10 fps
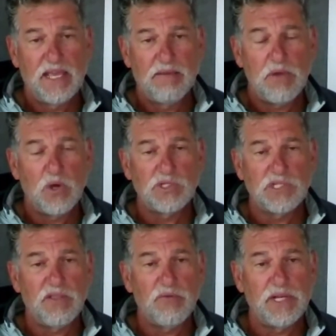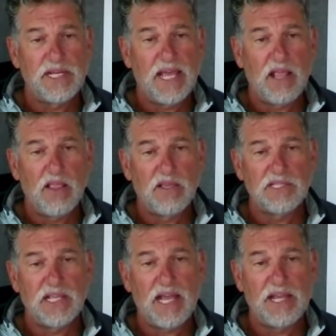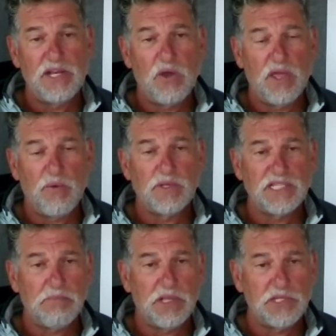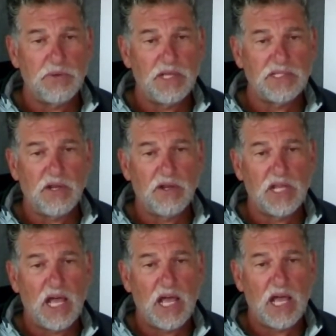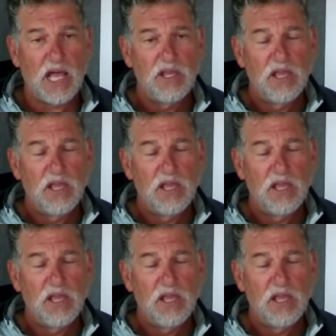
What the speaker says: Most of the retailers that I know that were similar to us are gone.